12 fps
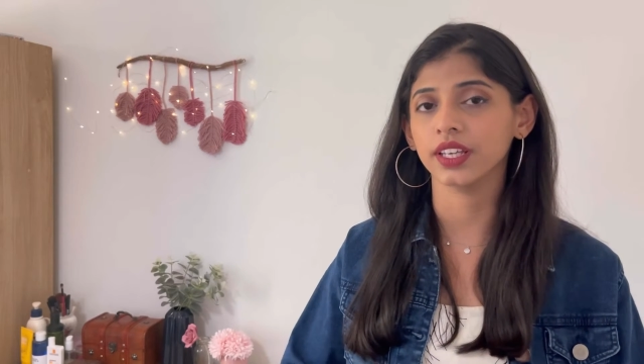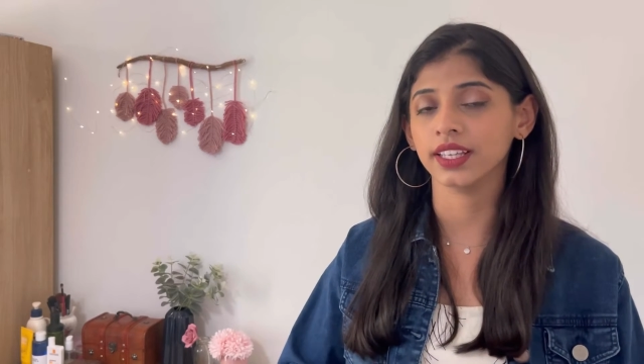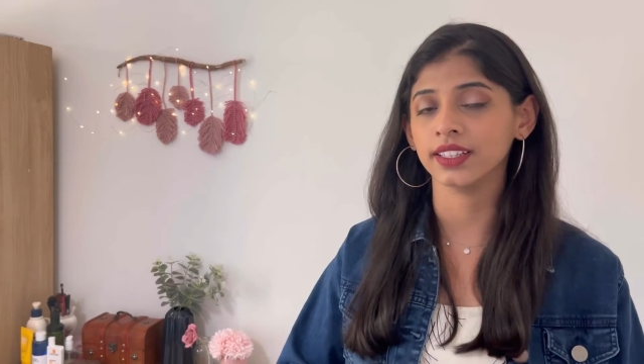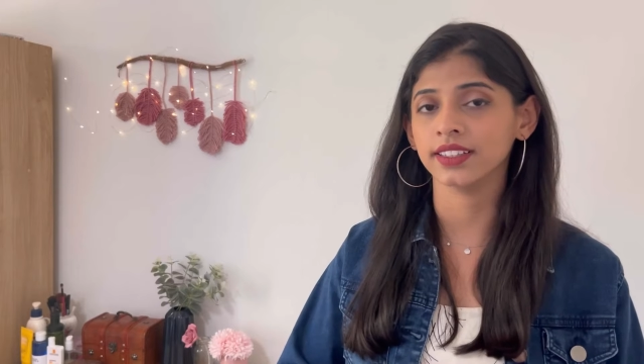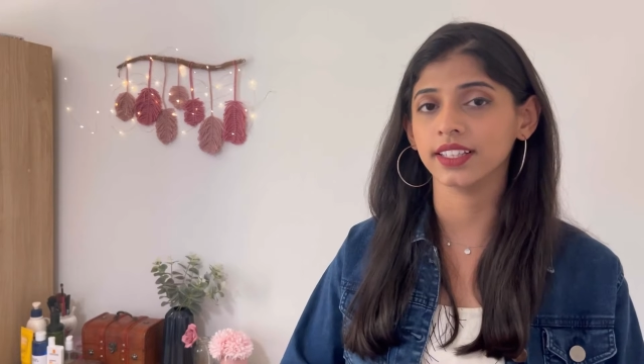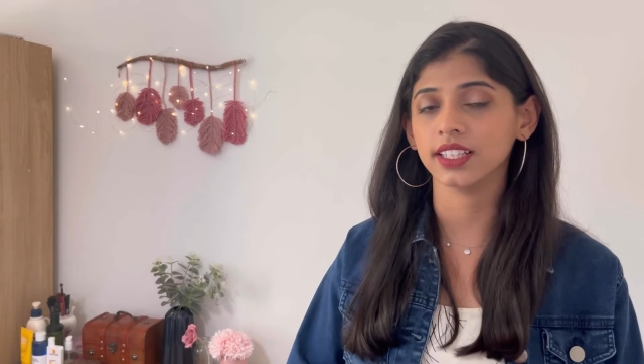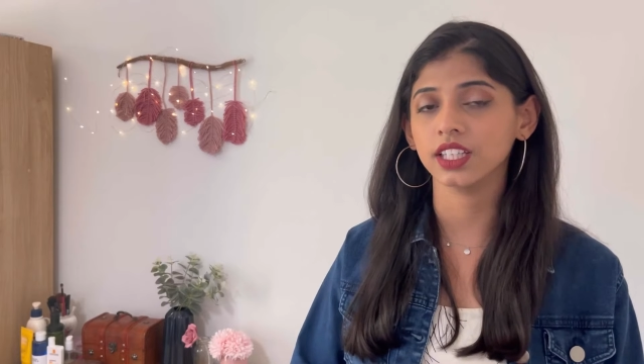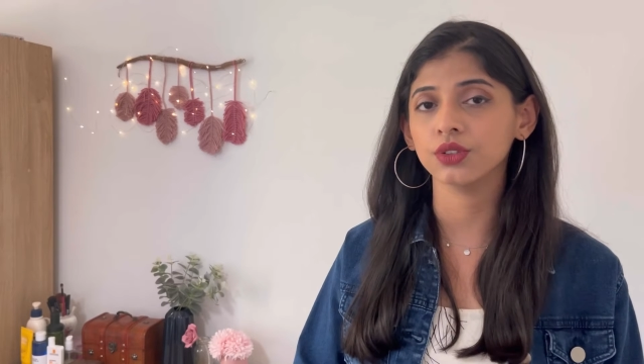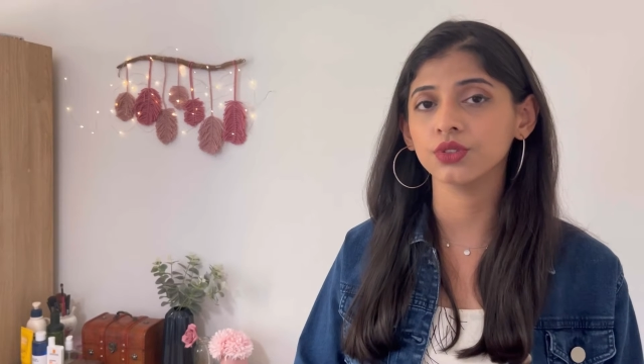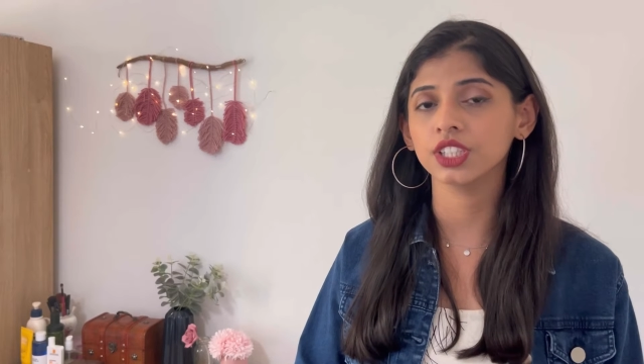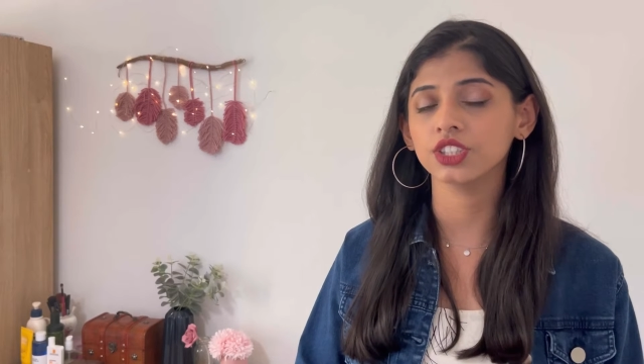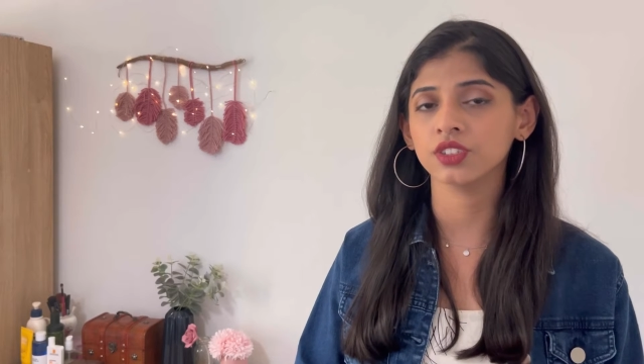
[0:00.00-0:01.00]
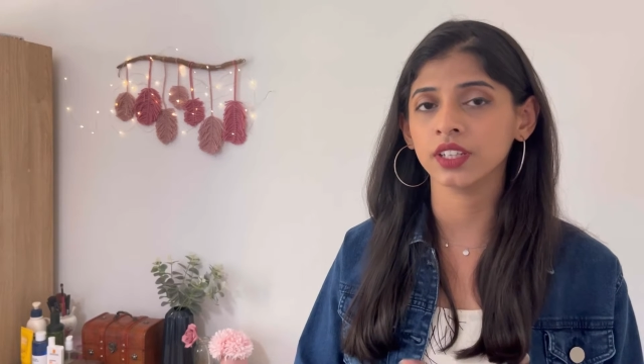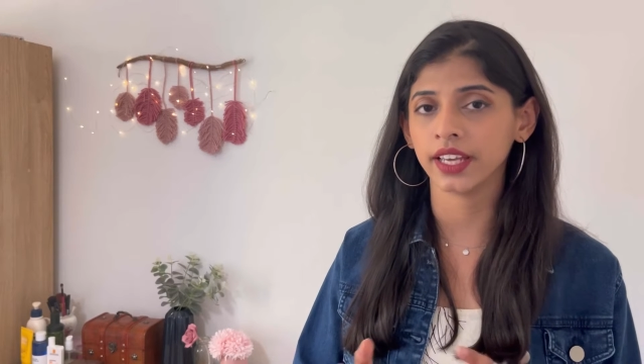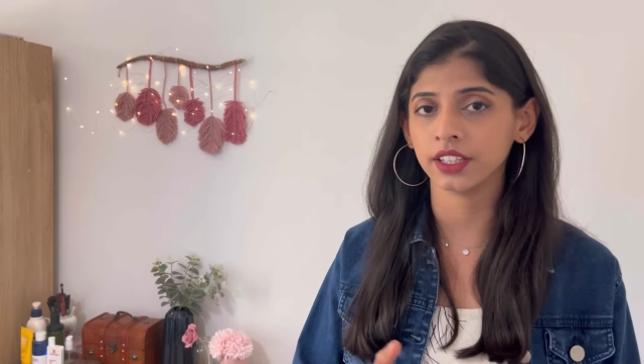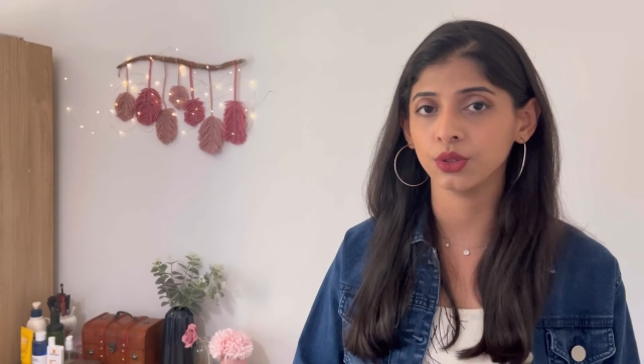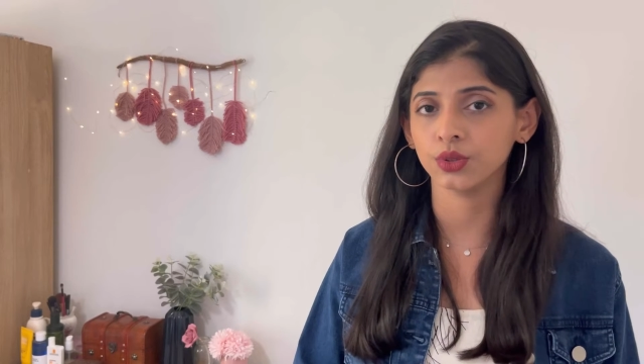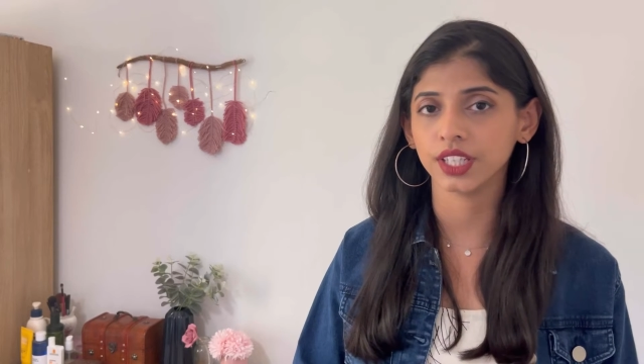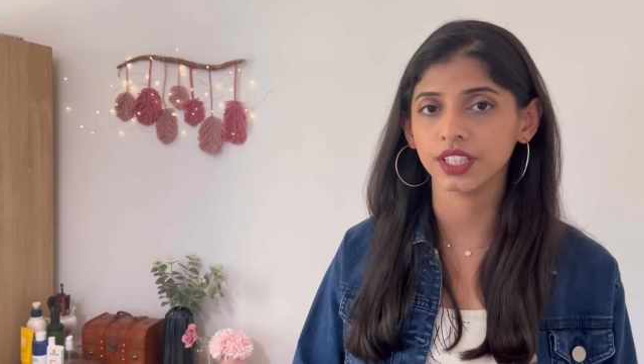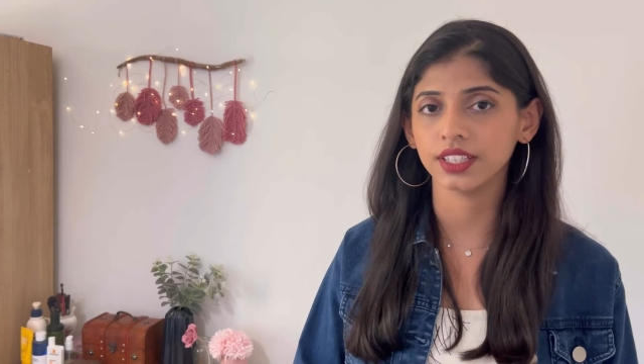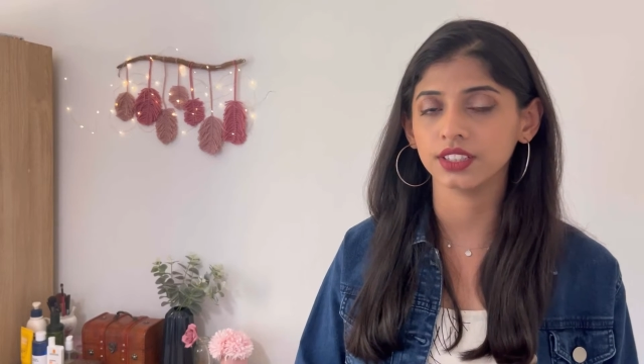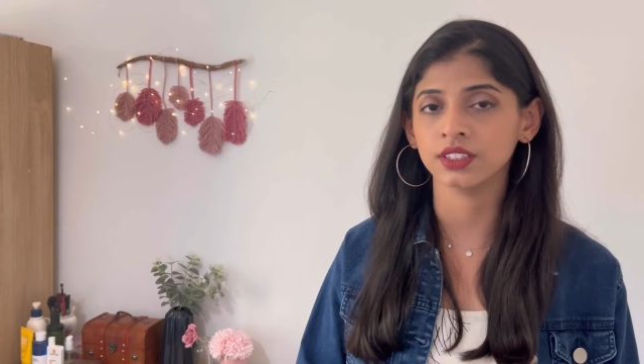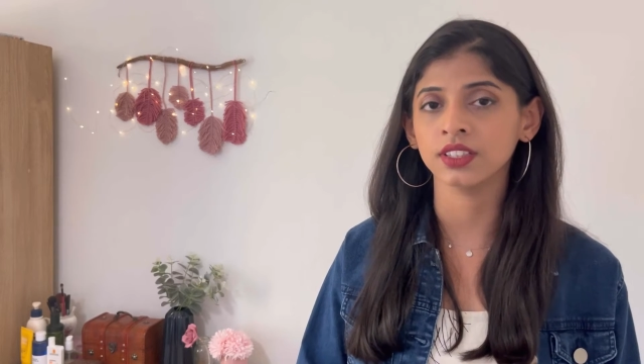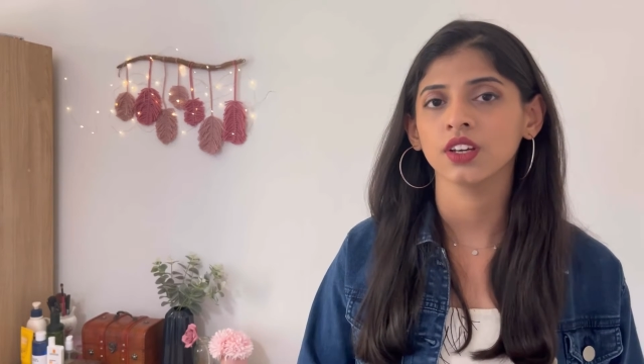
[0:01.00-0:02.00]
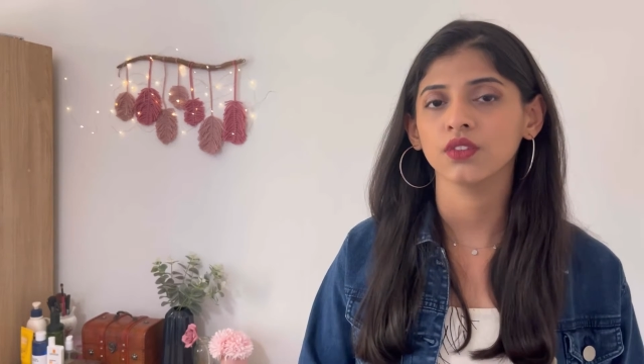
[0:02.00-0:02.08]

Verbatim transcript: in the EU region and UK region.